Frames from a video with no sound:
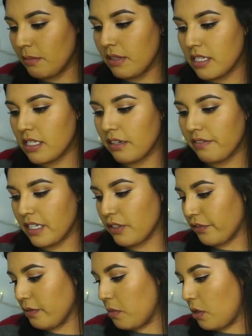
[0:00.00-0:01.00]
of the stuff is
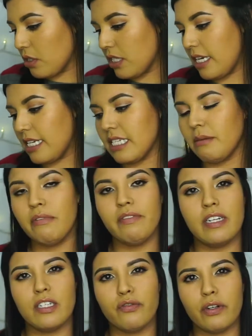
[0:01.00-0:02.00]
from Ulta, some of
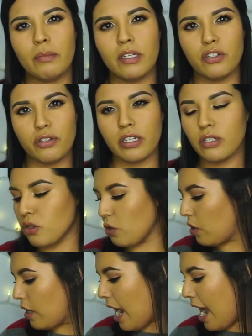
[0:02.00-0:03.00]
it is from the
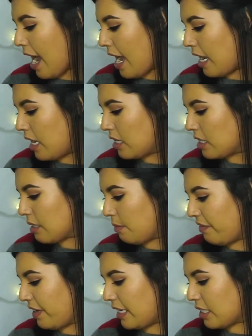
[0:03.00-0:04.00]
drugstore, and some
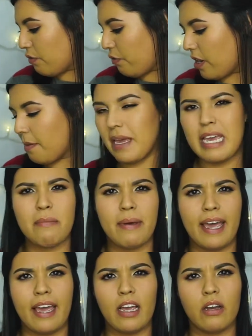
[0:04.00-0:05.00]
of it is from
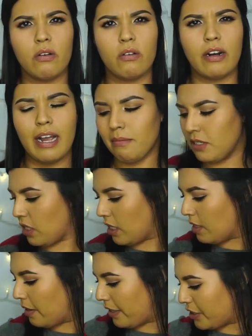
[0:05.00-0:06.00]
eBay or
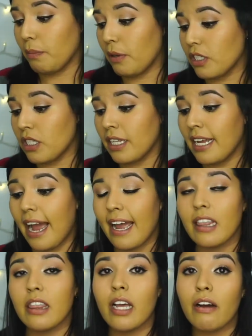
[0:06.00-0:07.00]
Amazon. Personally,
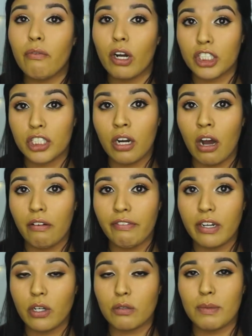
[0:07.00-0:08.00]
I love watching haul
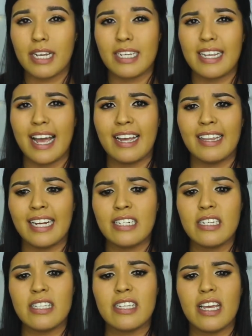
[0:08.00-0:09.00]
videos because I like
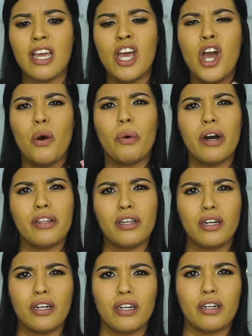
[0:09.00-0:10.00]
to see what
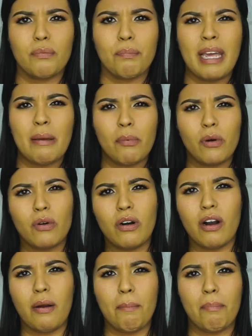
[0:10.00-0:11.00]
other people
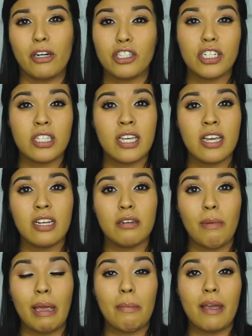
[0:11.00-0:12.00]
are purchasing.
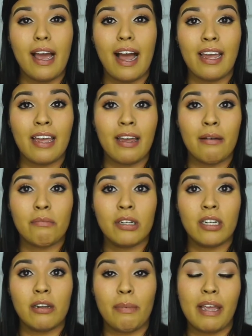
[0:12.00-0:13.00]
Maybe I am
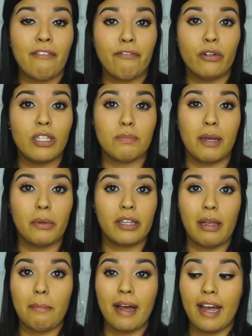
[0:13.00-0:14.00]
going to be influenced by what
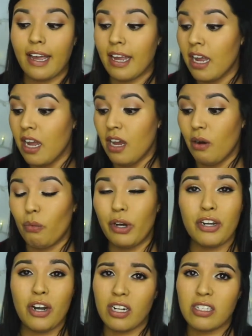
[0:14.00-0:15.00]
they buy,
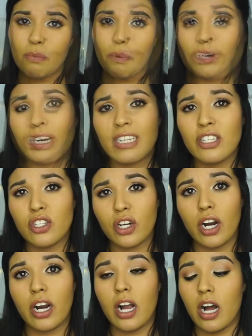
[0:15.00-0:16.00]
what not to purchase. Before I
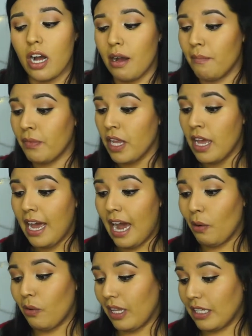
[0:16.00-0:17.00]
start,
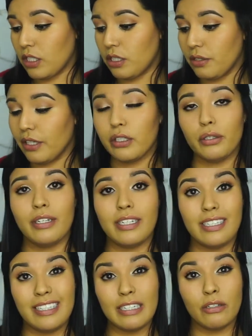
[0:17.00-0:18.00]
I would like to include a
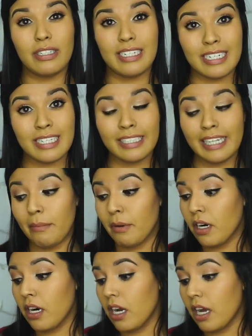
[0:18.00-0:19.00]
little
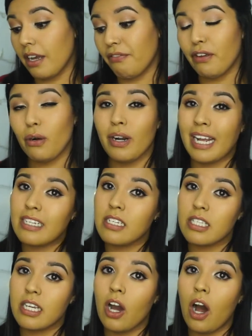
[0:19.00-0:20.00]
disclaimer. If you don't like to
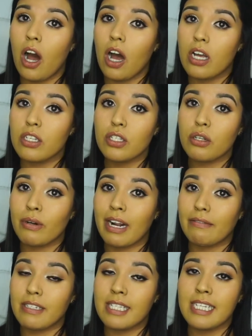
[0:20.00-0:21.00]
see hauls, you don't
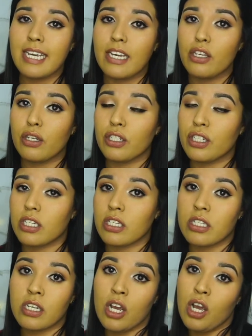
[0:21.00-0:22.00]
have to see it. You could
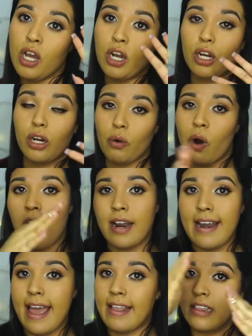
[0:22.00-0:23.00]
just go
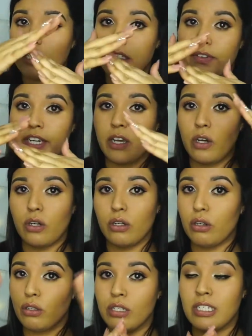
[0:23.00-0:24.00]
on, end this video,
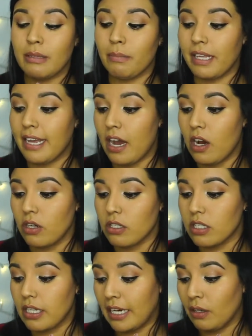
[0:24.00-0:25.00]
go to something
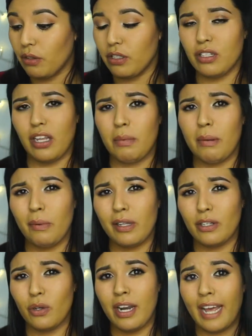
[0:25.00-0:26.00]
else. I know there's a lot of people
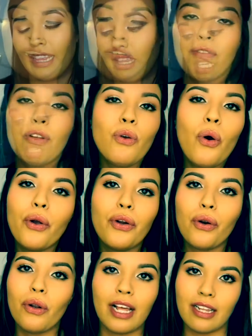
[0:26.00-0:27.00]
that don't like these. You know you
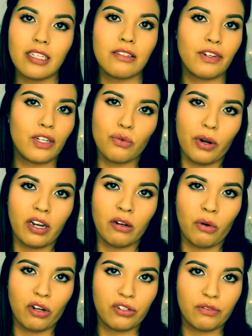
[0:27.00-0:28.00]
don't like these videos, why are you
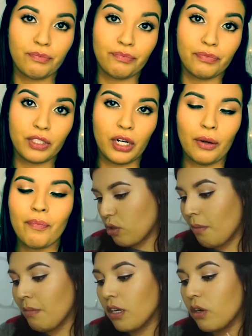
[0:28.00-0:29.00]
gonna watch them, you know? So
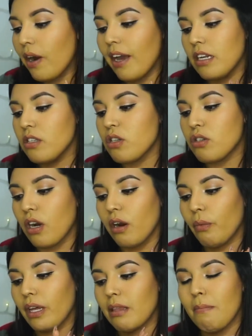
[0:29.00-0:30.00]
I'm gonna go ahead and
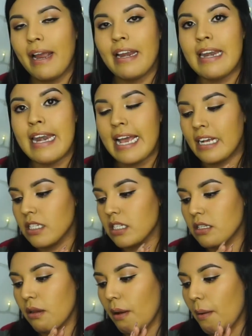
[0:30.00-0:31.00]
start with my NYX
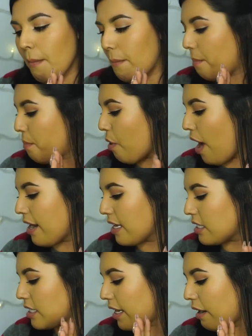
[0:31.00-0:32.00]

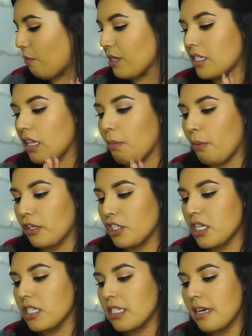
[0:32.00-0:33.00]
products that I recently
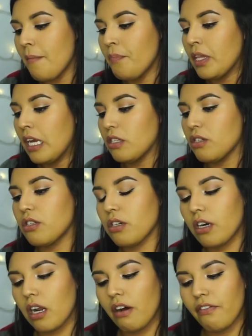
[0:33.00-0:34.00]
purchased. To
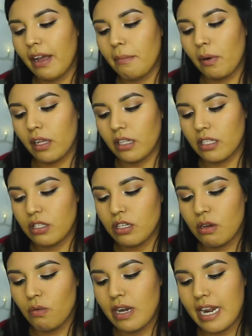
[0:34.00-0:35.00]
start off, I bought this
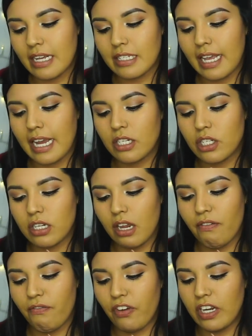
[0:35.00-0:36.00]
new NYX
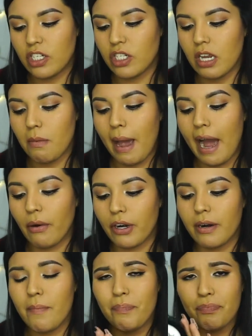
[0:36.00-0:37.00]
HD finishing
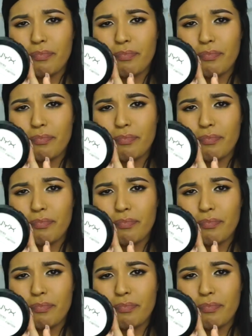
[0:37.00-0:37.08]
powder,